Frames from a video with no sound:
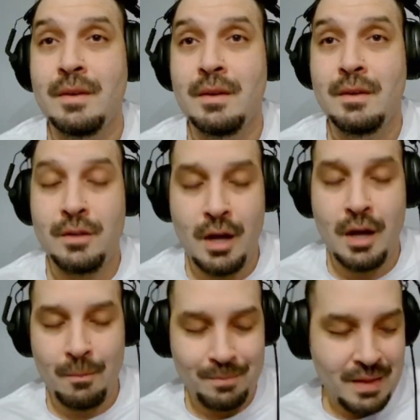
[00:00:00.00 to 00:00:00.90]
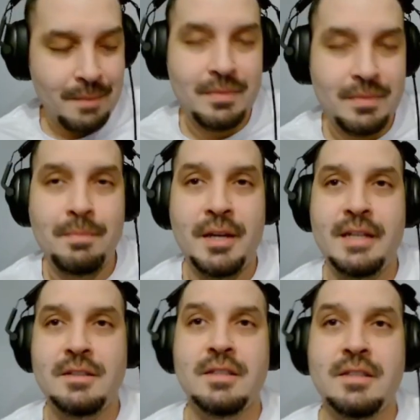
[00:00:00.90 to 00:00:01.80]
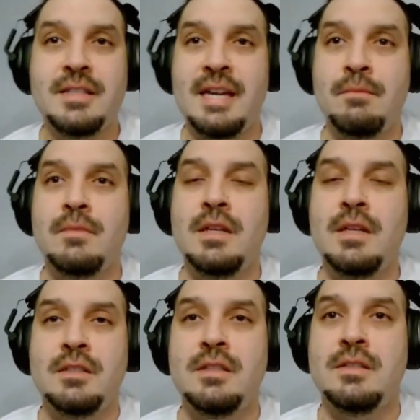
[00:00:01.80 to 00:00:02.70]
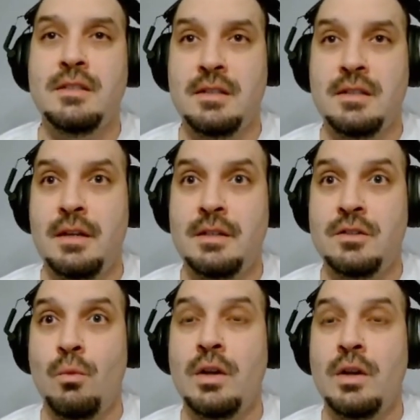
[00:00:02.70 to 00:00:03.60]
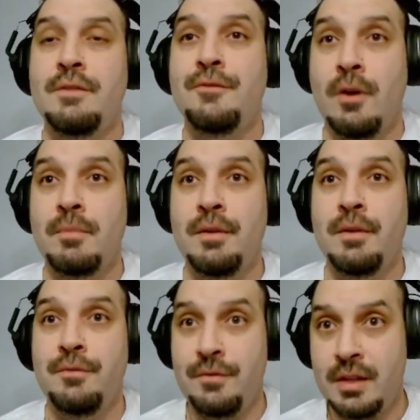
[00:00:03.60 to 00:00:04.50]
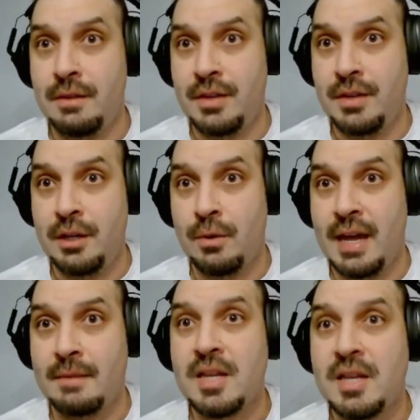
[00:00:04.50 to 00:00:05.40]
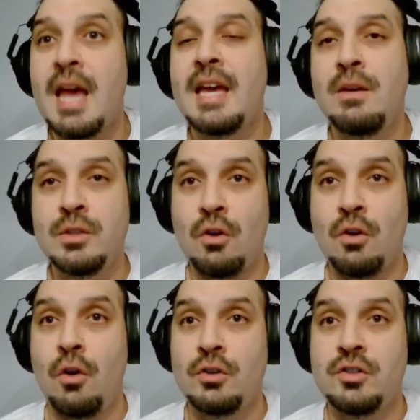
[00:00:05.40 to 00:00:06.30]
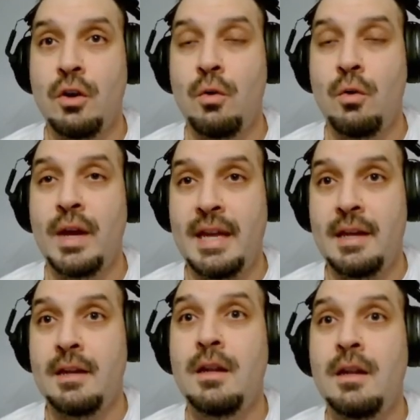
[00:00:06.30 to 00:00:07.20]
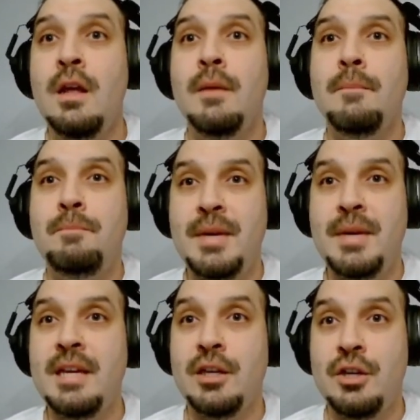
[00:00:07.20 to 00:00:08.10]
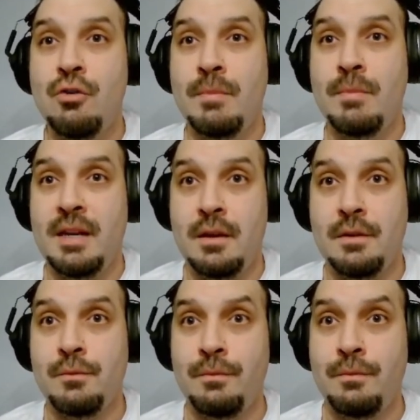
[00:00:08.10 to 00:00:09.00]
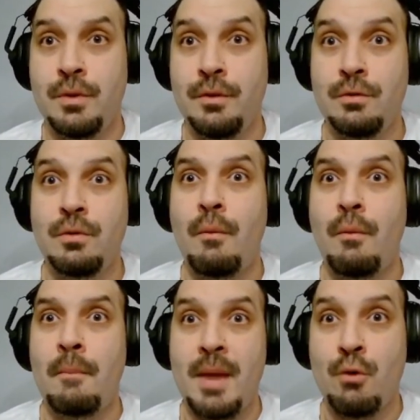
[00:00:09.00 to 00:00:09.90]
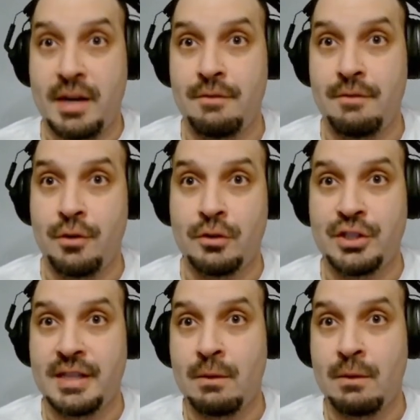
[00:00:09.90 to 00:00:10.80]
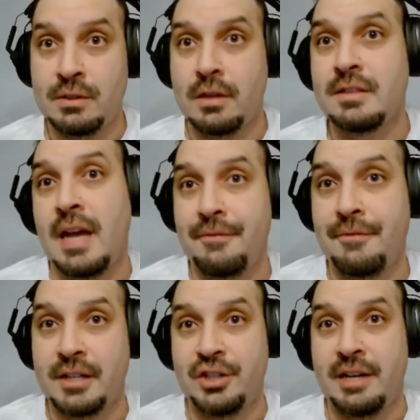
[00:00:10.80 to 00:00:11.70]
No, but it's the same. This is the one from the video games. He was also in Being Human, the American version that was on the Sci-Fi Channel.